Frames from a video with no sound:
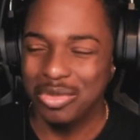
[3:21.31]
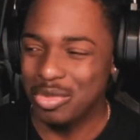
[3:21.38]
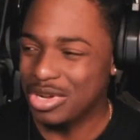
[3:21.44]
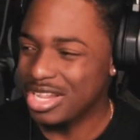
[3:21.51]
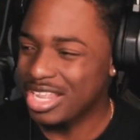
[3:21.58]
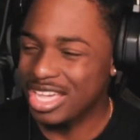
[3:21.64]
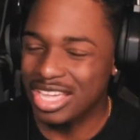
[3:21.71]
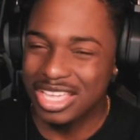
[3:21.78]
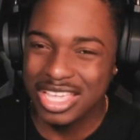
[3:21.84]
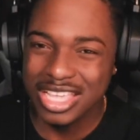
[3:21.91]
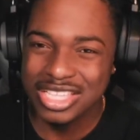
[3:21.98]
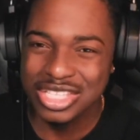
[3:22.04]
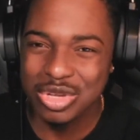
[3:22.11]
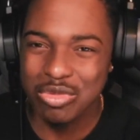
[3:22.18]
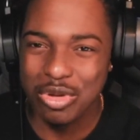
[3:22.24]
When the nigga
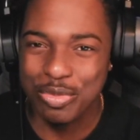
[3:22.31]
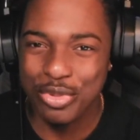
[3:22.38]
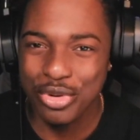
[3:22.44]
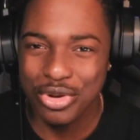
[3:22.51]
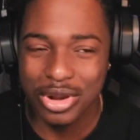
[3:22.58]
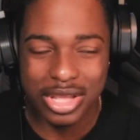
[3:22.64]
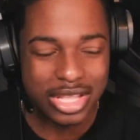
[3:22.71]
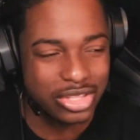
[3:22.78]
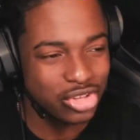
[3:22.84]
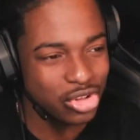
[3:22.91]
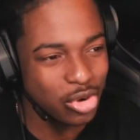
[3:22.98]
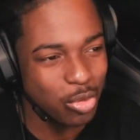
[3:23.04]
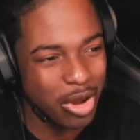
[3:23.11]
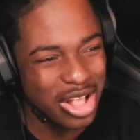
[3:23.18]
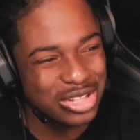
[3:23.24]
kissed the reporter, he
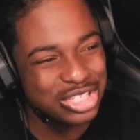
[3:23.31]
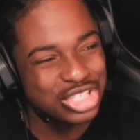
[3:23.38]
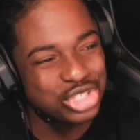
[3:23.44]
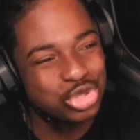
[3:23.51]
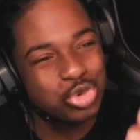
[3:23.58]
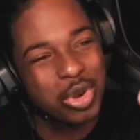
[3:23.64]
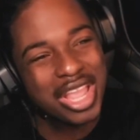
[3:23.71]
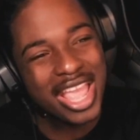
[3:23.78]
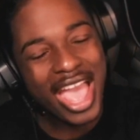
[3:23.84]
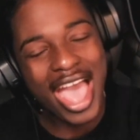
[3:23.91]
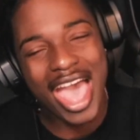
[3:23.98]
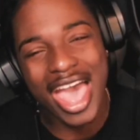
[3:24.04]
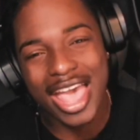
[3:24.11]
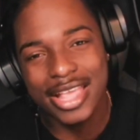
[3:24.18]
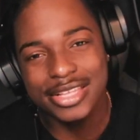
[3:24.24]
turned around straight
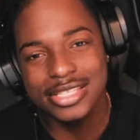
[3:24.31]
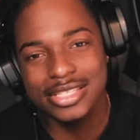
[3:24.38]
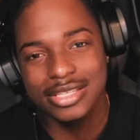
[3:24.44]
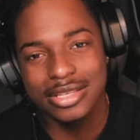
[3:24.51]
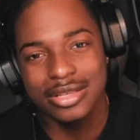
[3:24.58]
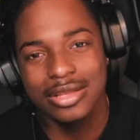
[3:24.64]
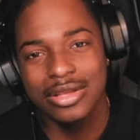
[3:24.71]
ass.